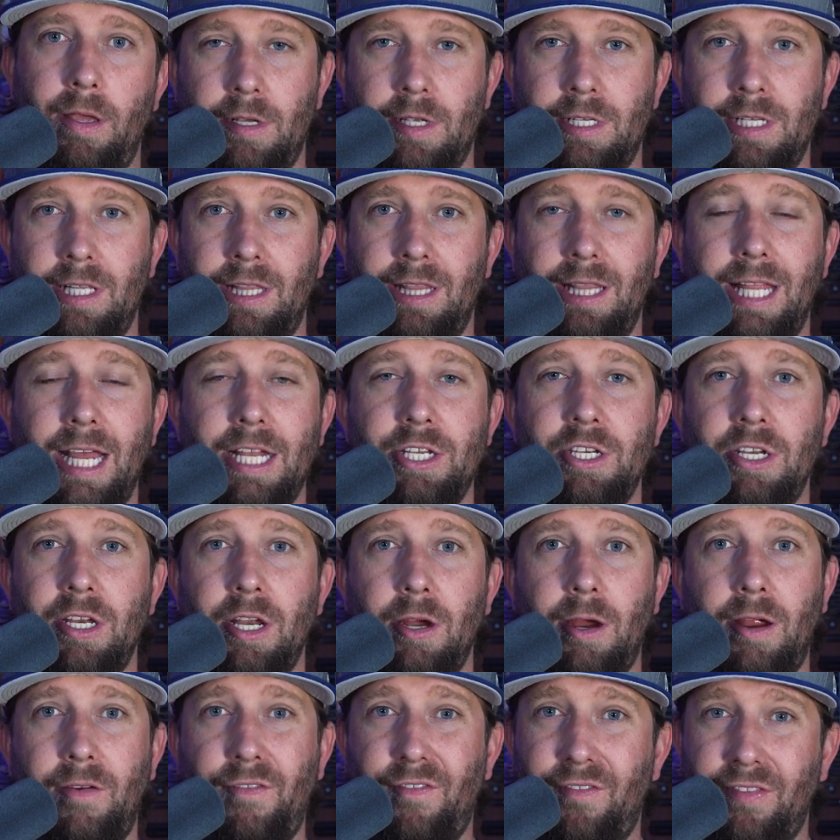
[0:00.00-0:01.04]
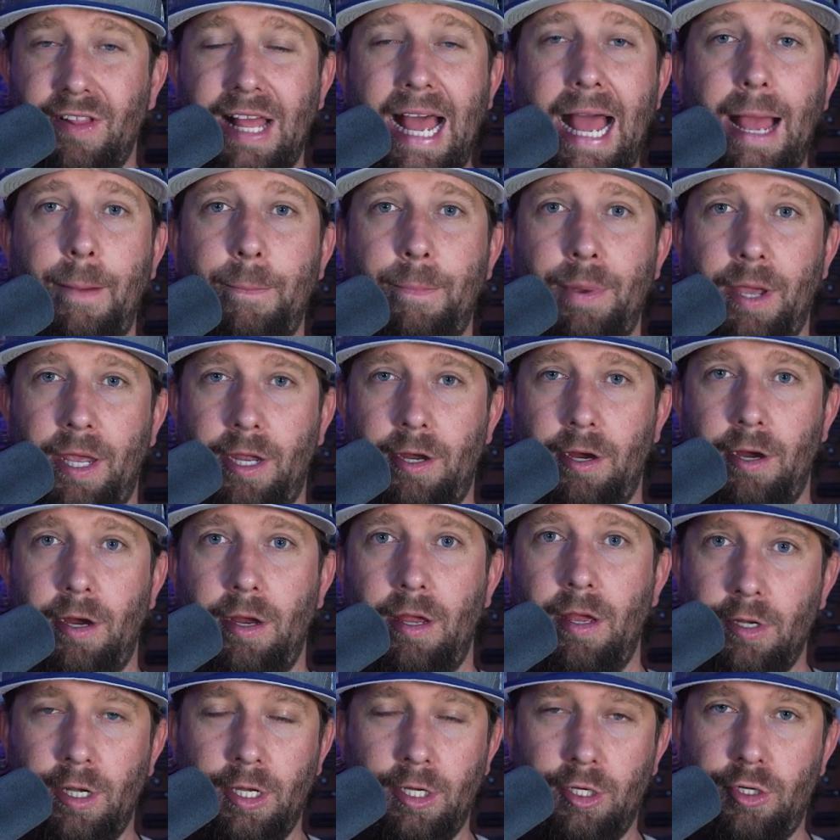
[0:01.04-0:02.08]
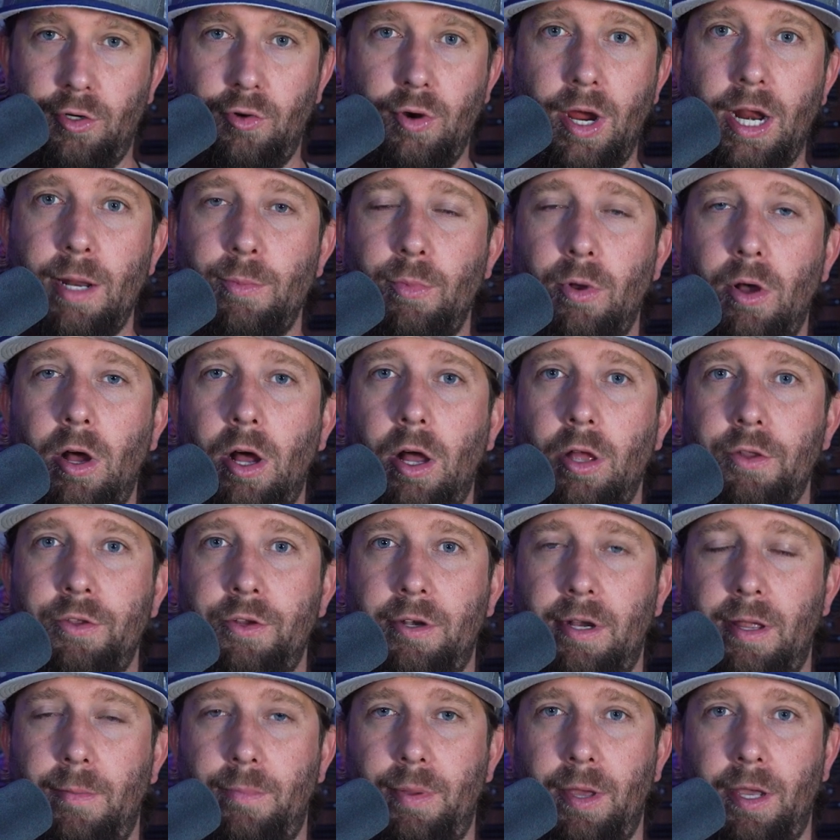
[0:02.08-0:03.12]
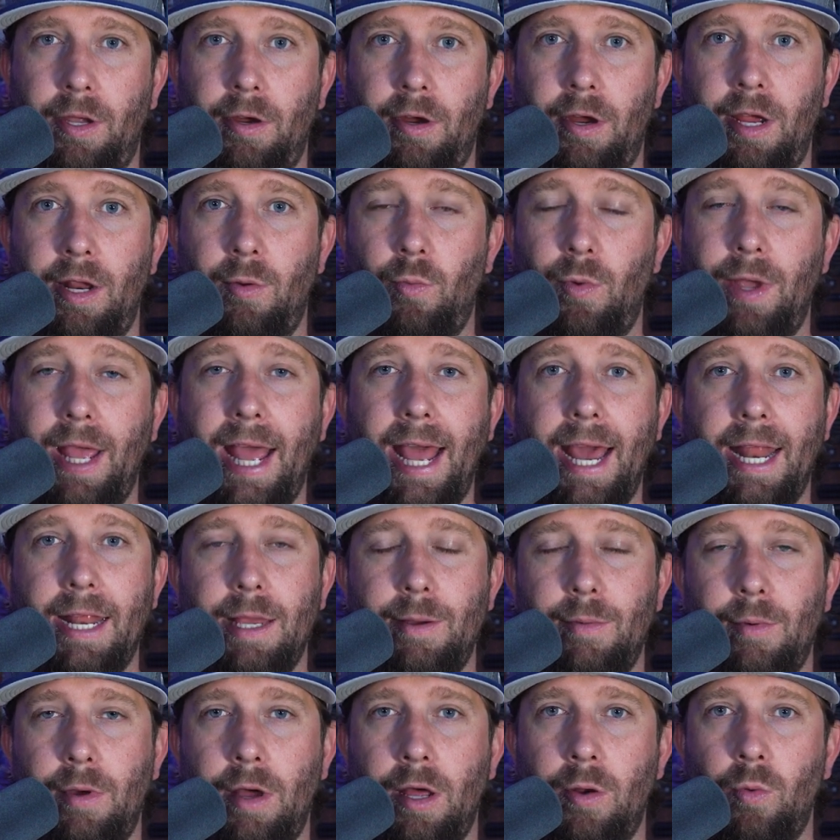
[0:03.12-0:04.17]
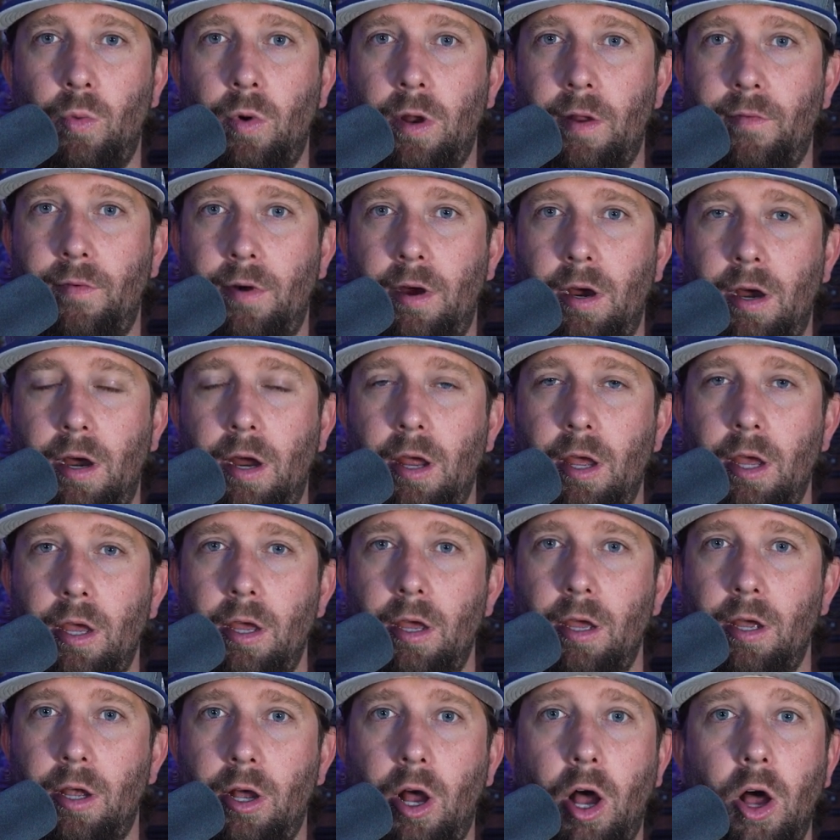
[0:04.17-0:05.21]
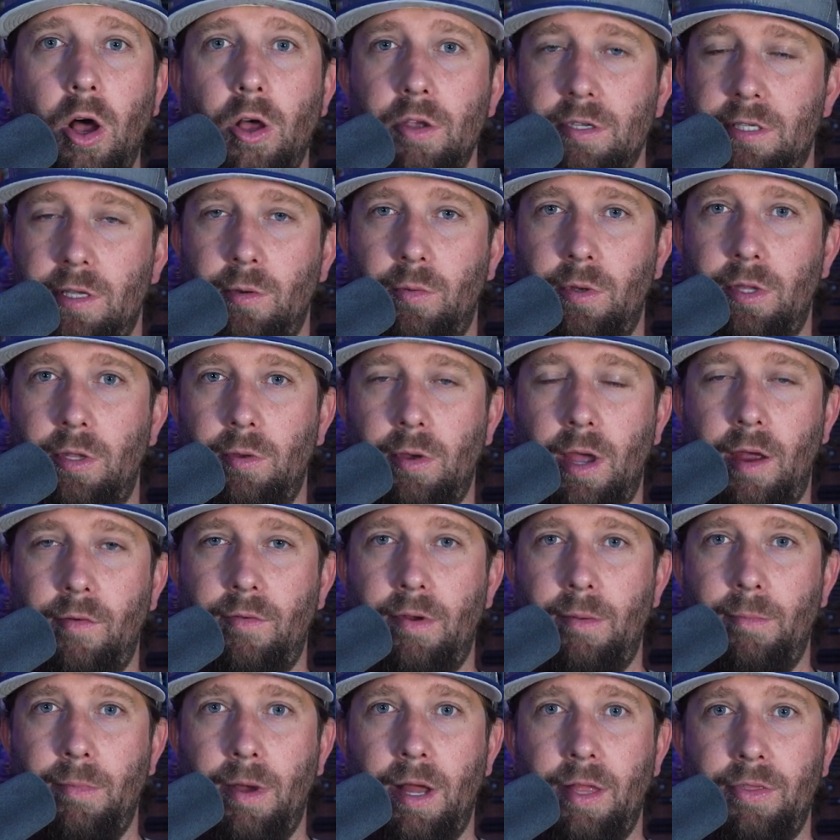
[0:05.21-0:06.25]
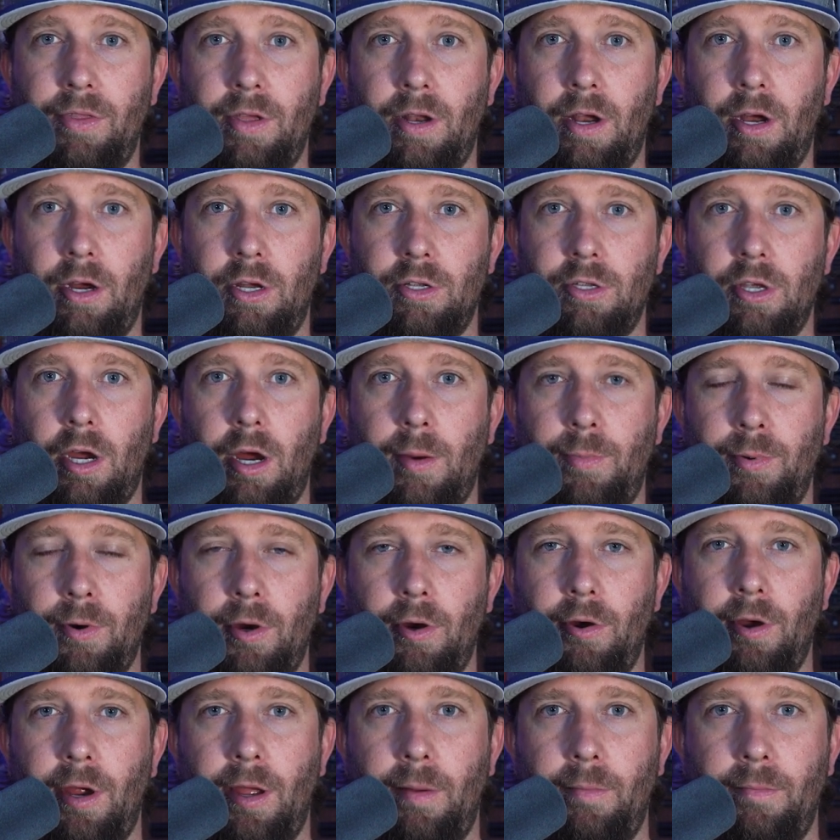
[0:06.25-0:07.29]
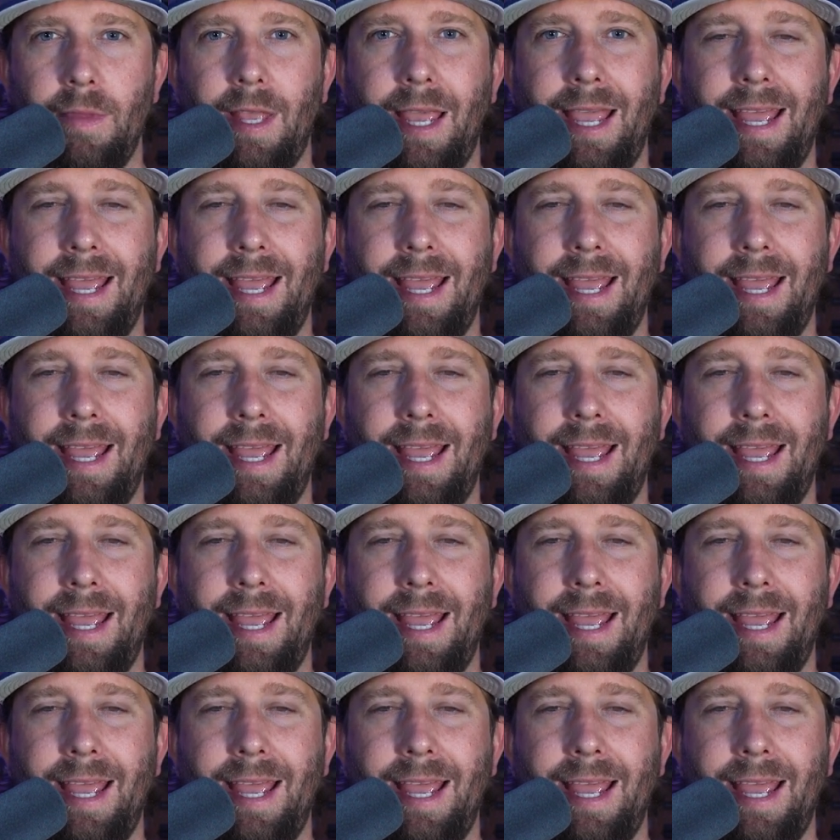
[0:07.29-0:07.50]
He's a legendary flat picker, incredible alternate picker, and we had him on one of our calls that we do every month in our guitar program.